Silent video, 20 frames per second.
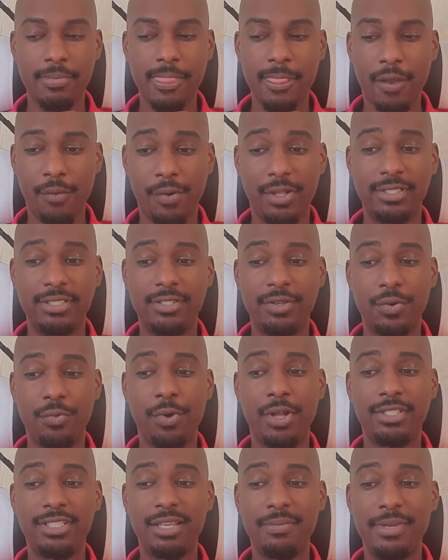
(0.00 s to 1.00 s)
once
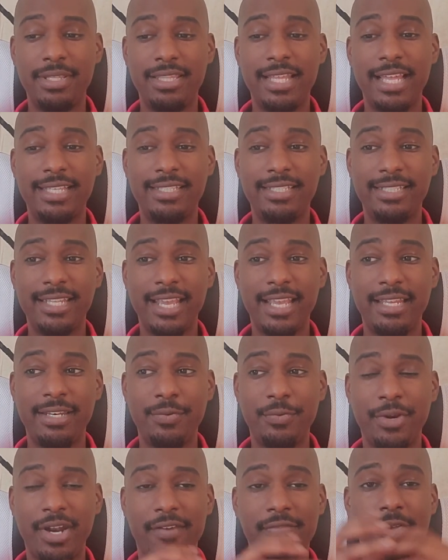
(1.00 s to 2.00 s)
I'm in that state,
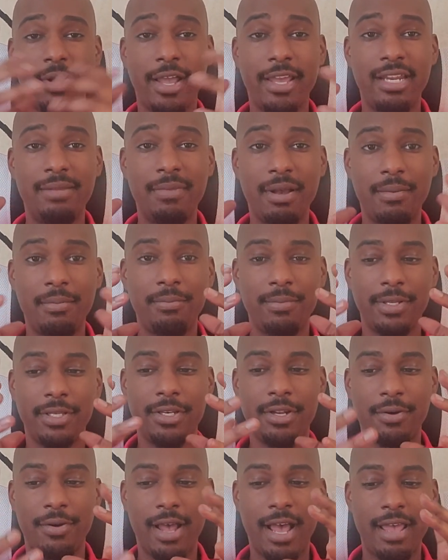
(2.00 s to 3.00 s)
whatever item I'm
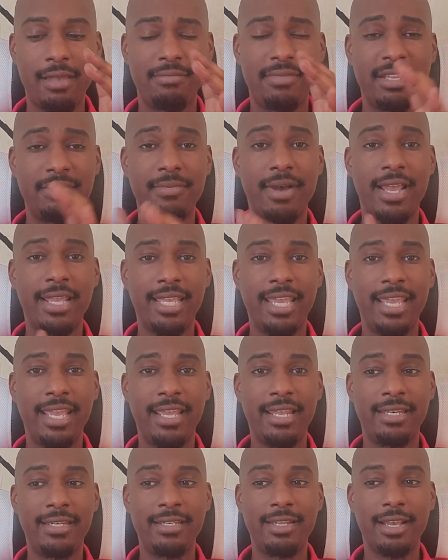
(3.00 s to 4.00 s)
in my
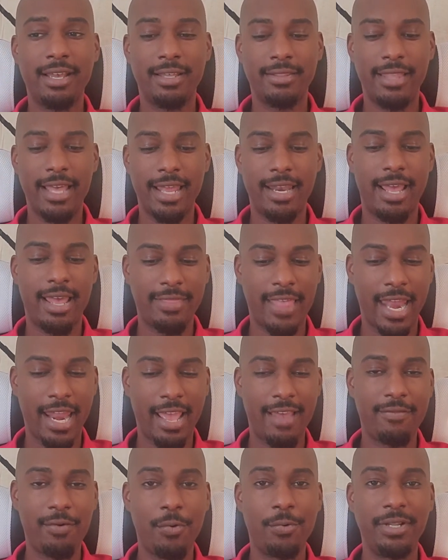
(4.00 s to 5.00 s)
hand, that
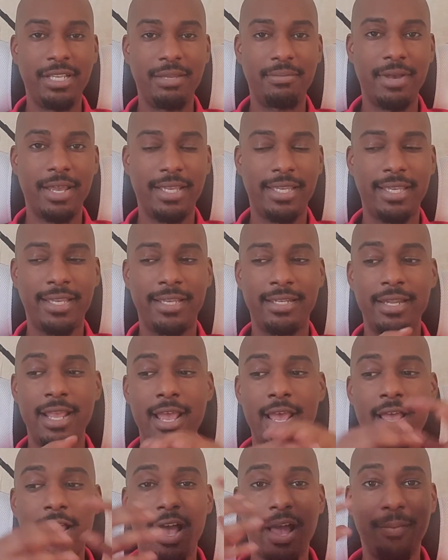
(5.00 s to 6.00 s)
I have holding in my hand,
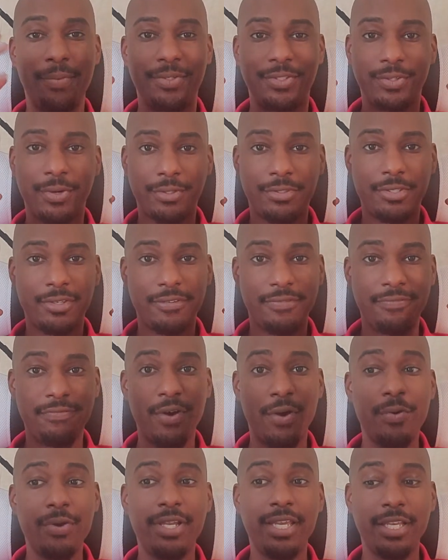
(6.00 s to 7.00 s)
I will start to
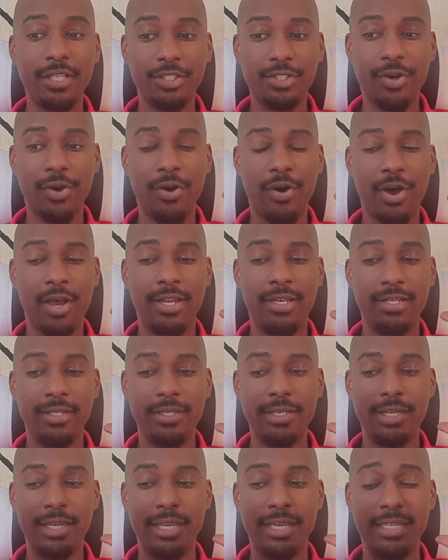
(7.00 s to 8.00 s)
focus
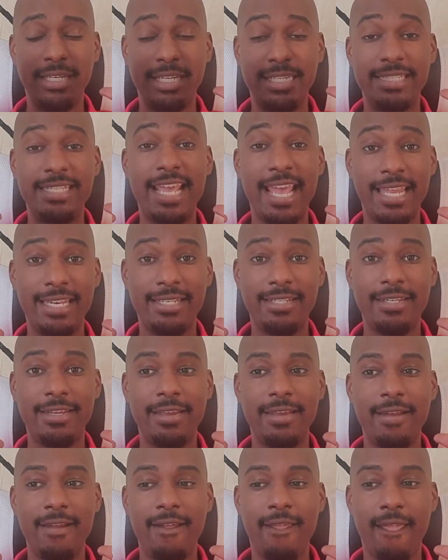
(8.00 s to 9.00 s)
on an intent,
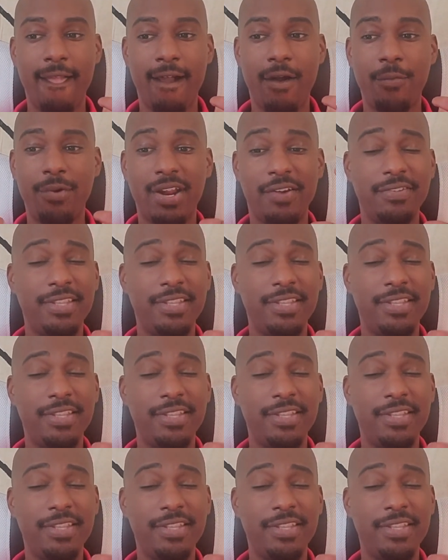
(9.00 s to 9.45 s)
whatever